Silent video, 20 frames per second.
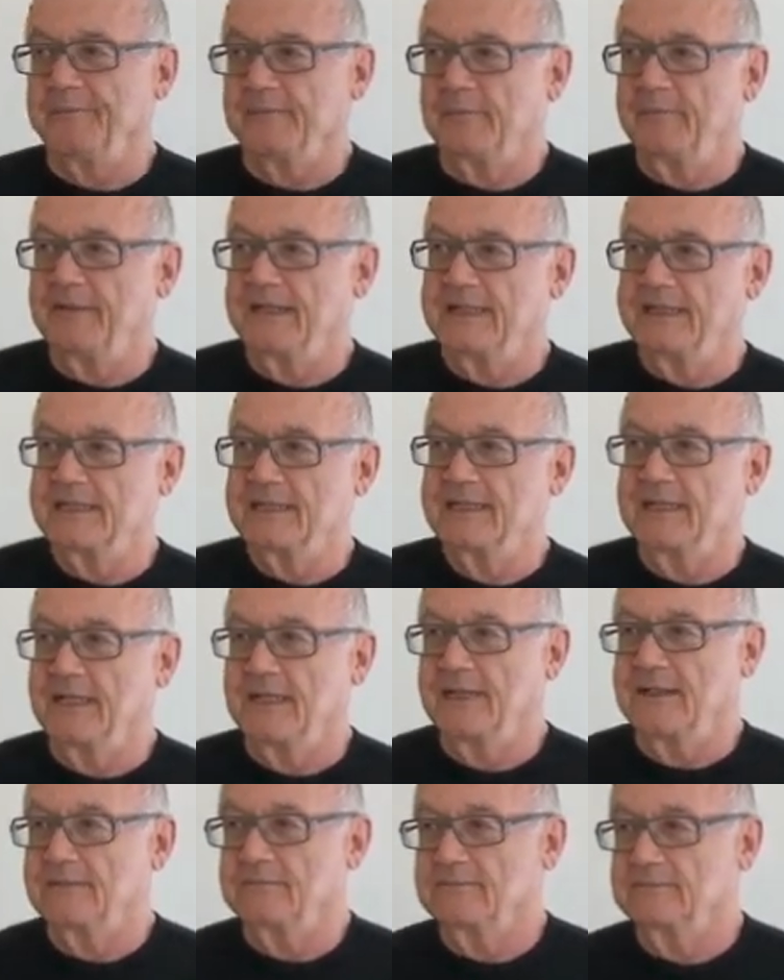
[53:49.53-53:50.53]
But
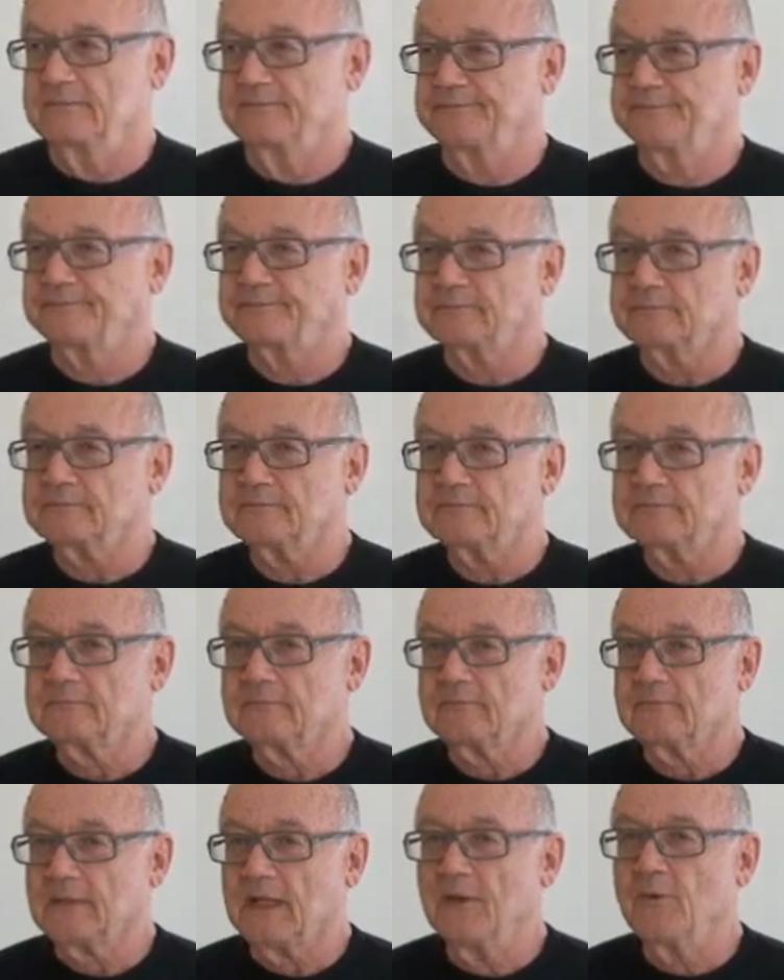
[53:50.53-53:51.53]

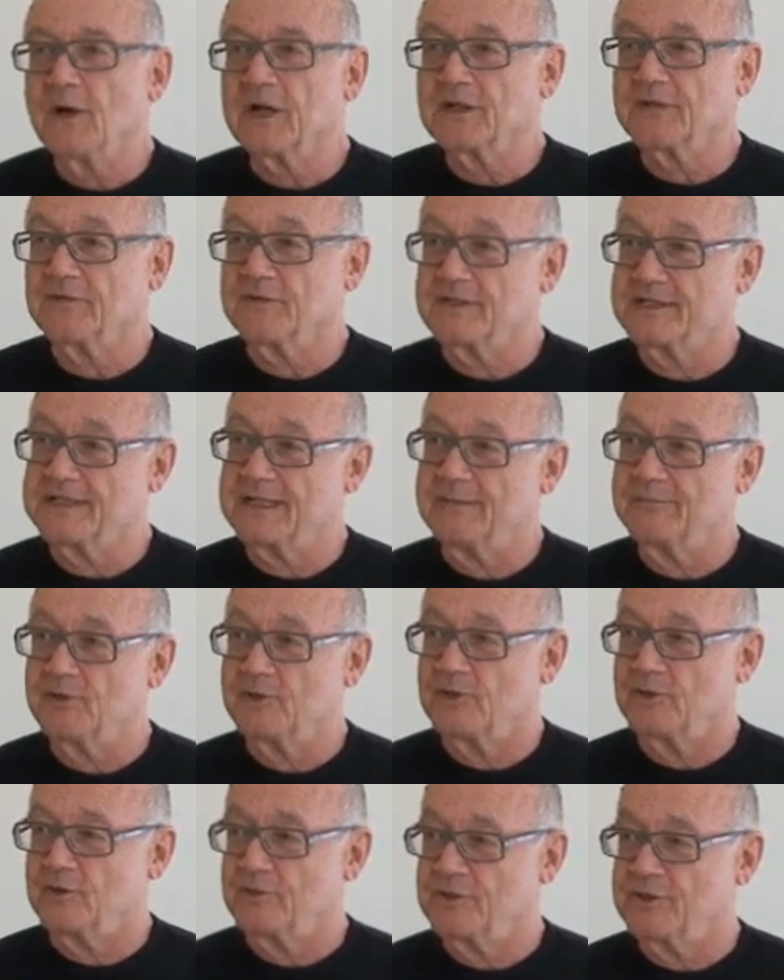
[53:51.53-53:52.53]
it worked for some
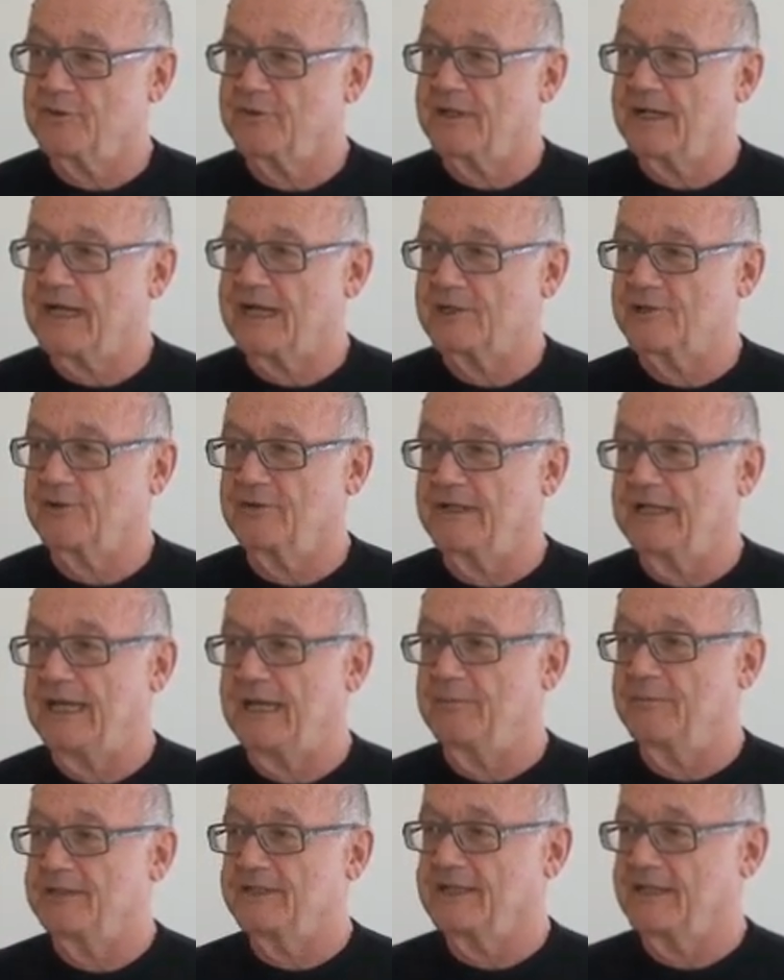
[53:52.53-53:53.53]
Jews who were actually
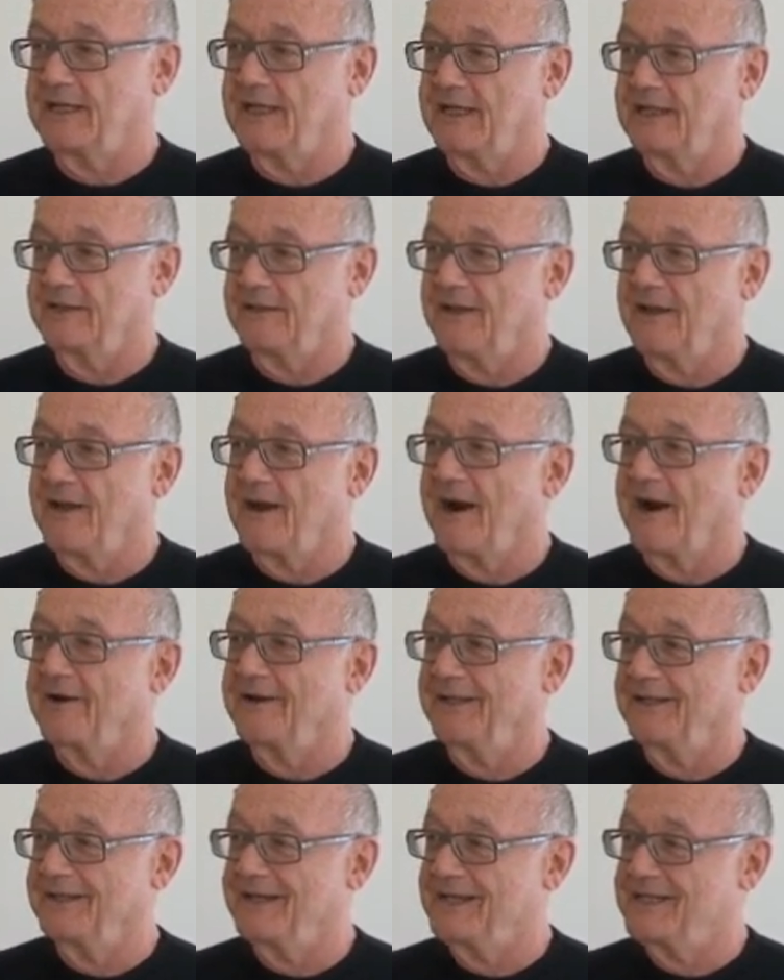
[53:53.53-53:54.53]
able to get
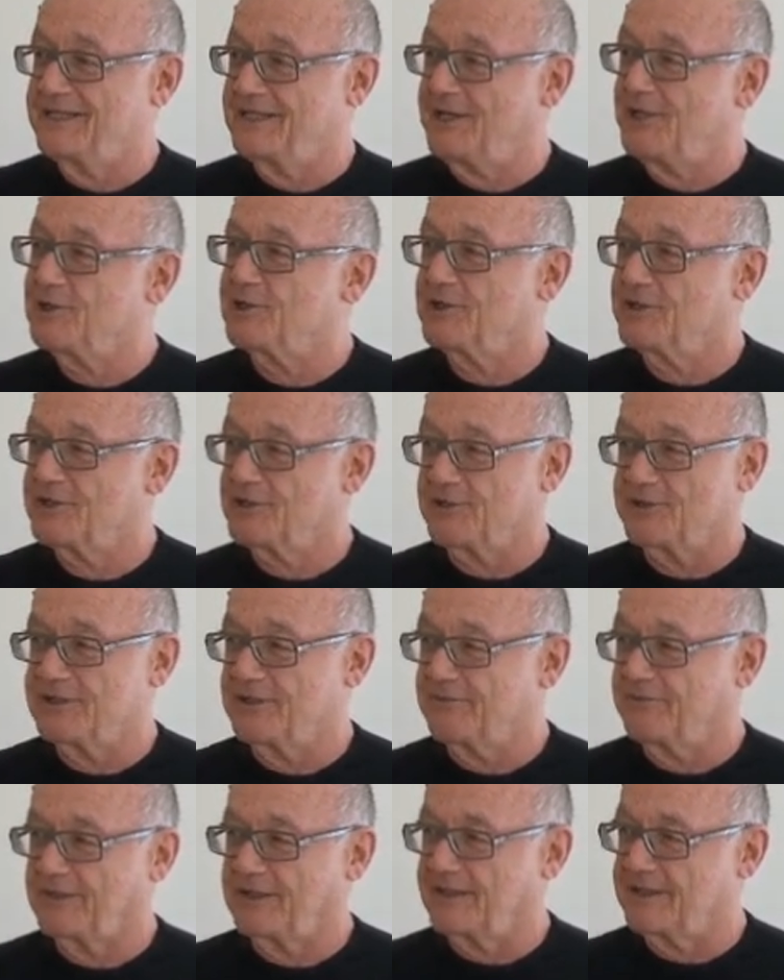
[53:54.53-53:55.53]
Aryanization
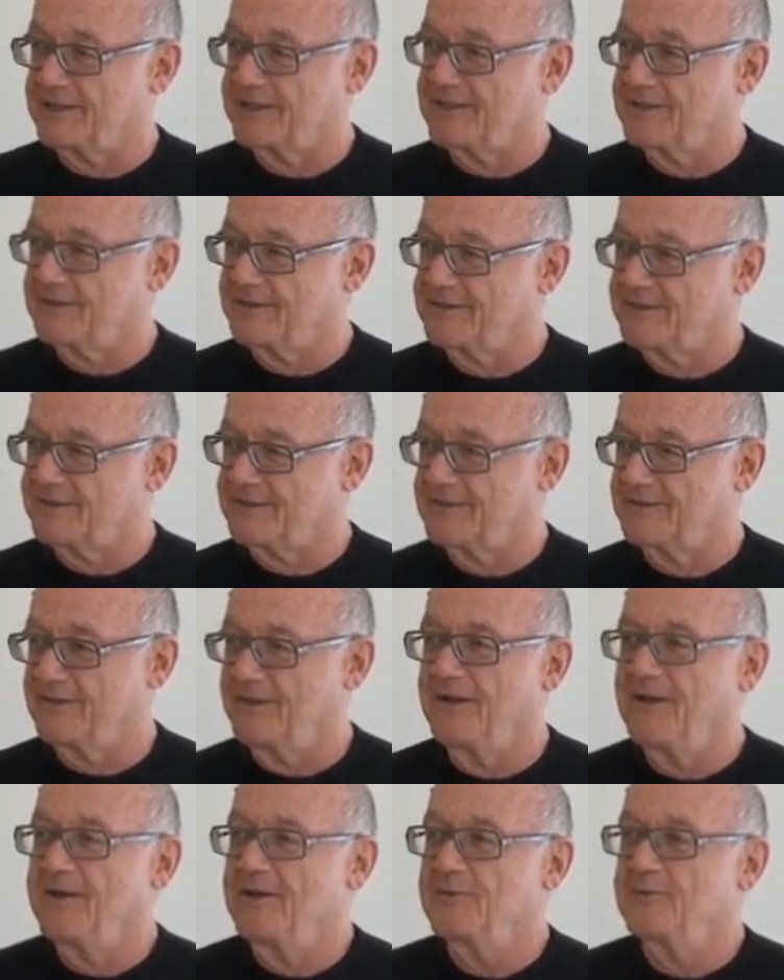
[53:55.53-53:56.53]
certificates. It's
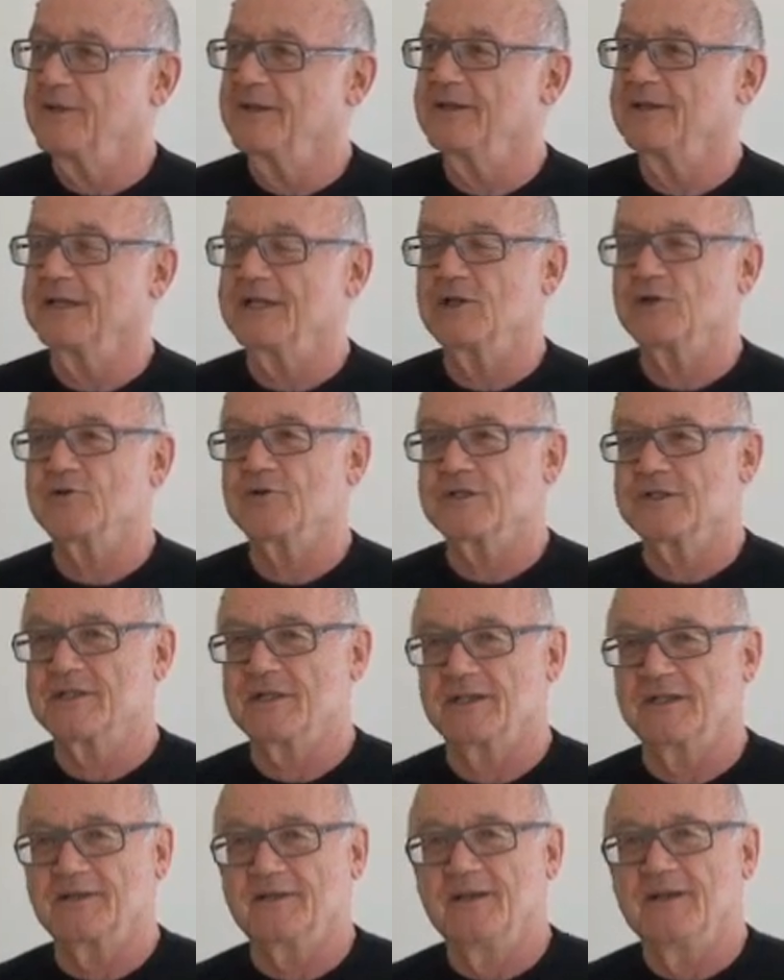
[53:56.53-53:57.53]
one of the
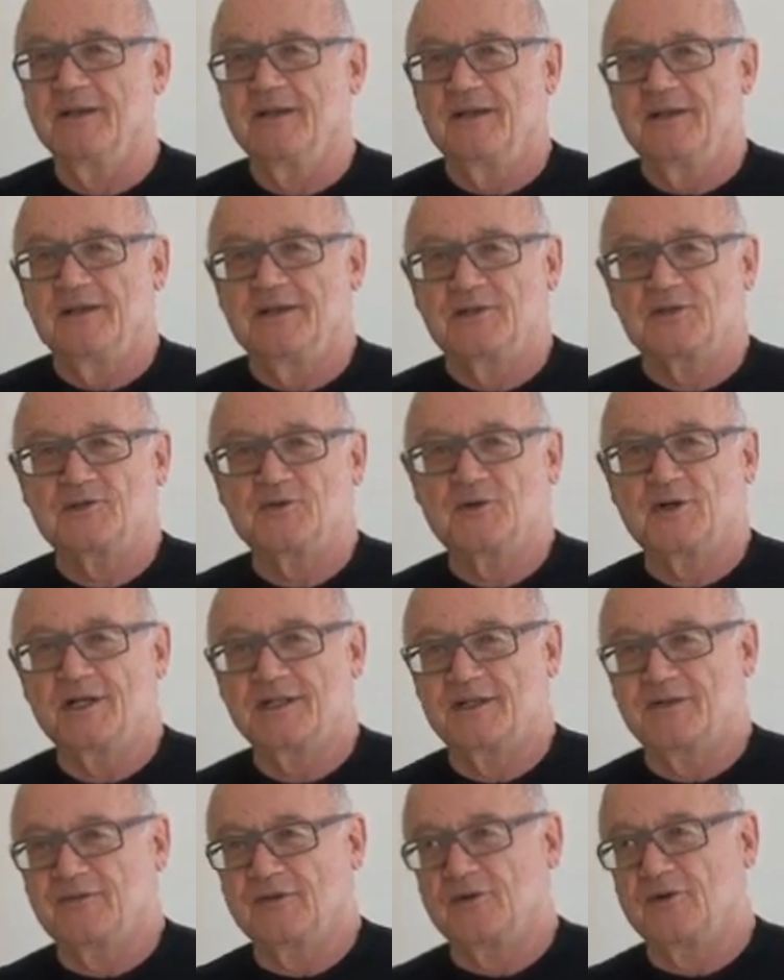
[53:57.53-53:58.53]
interesting
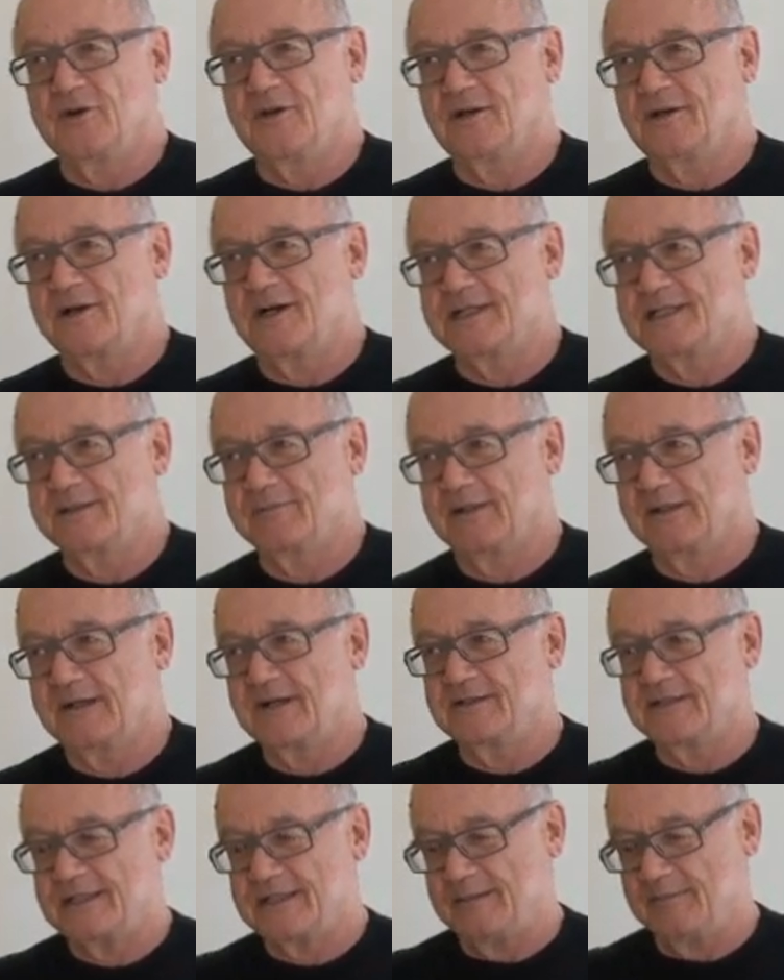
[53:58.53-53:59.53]
stories of the Holocaust about
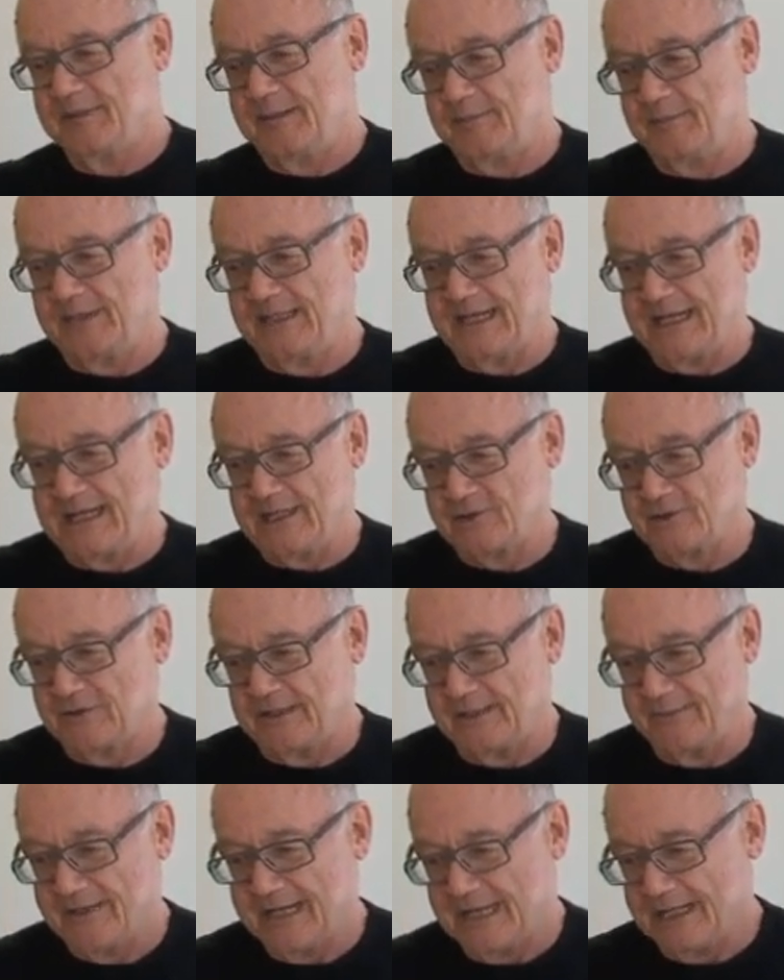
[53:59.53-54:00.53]
how some people
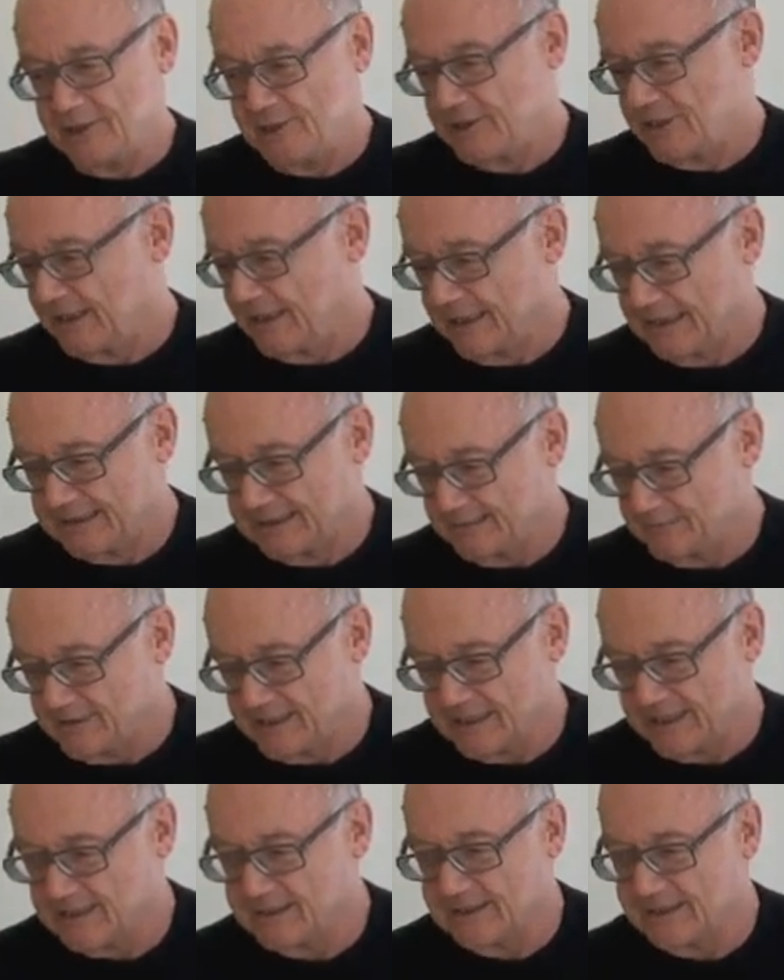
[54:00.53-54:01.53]
actually managed to get them
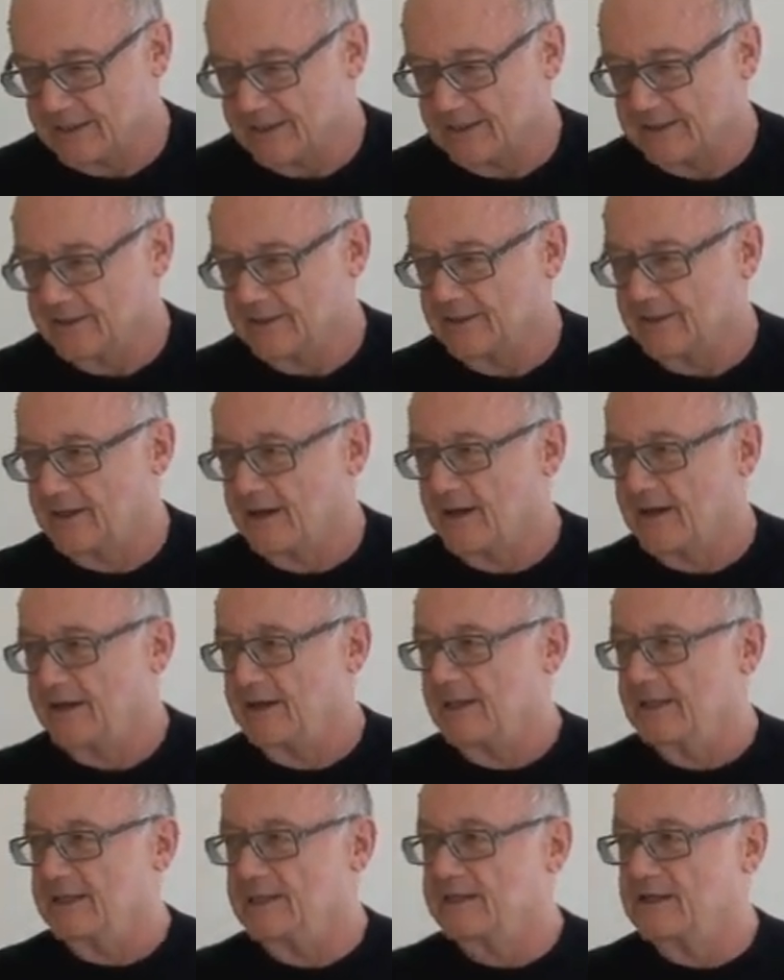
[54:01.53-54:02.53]
declared
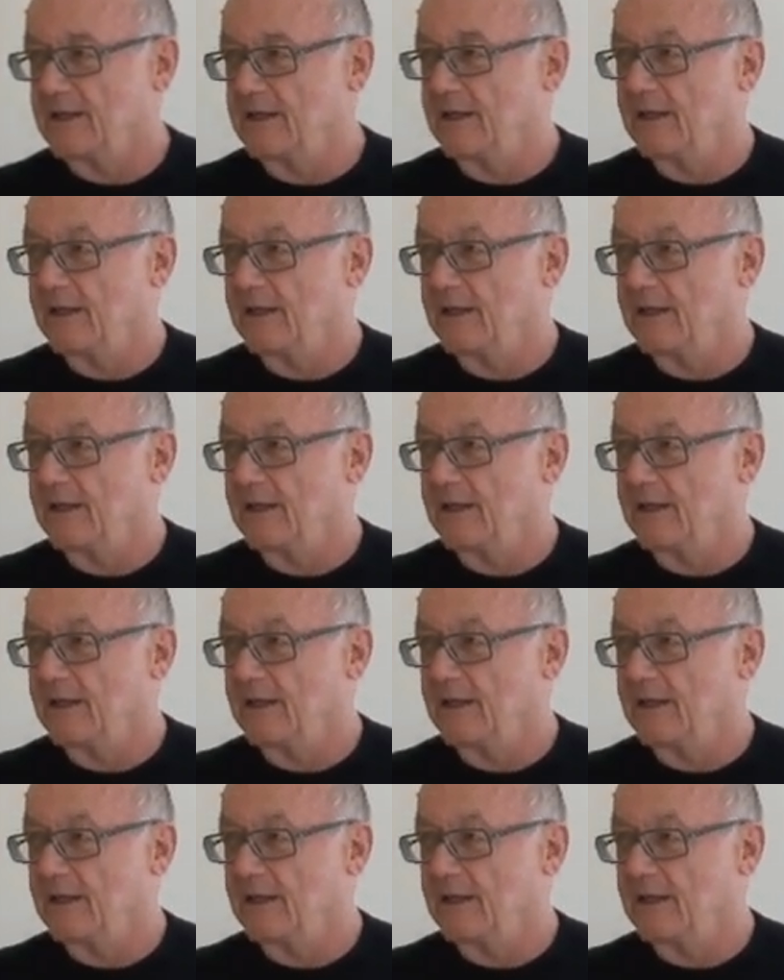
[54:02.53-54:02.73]
Aryans.